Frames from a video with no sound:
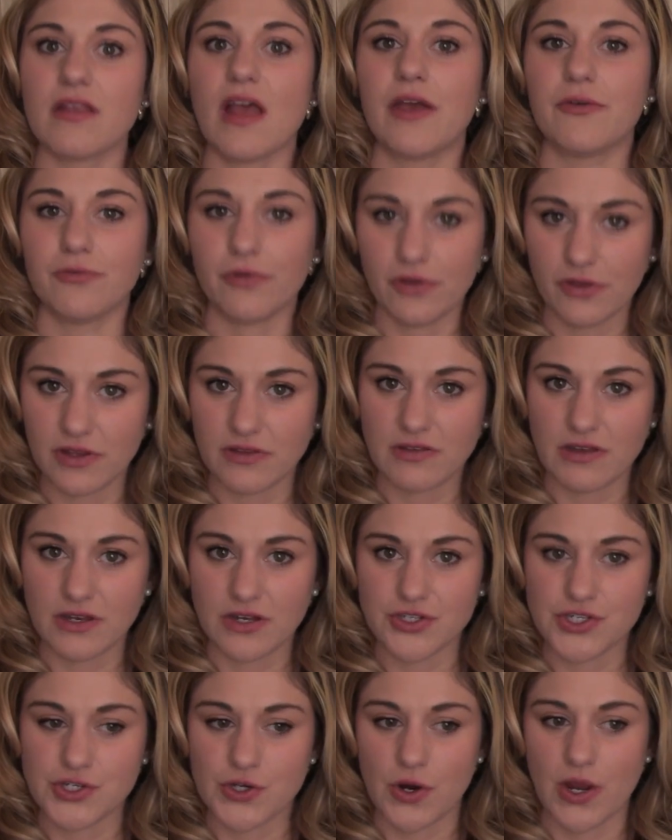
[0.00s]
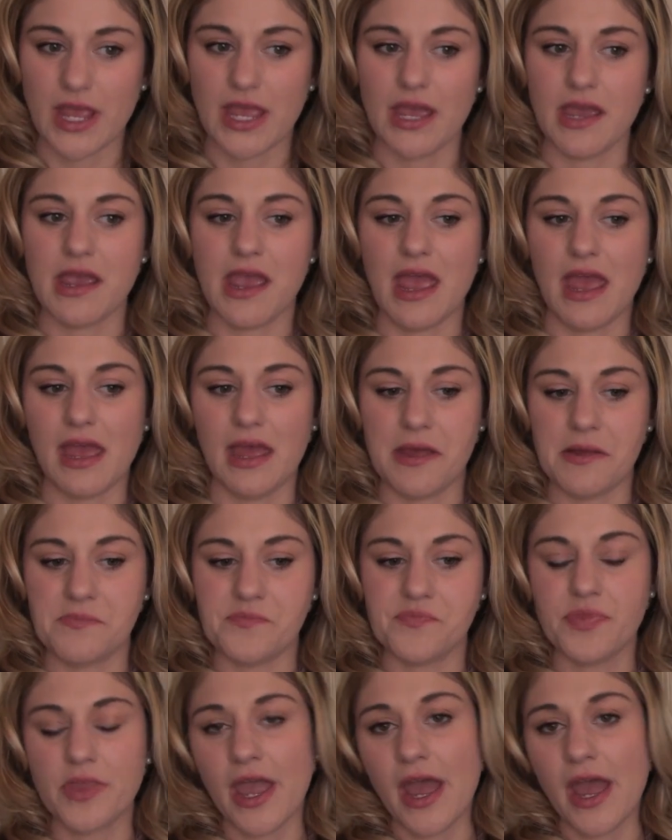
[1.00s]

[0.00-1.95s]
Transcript: I really did enjoy it, and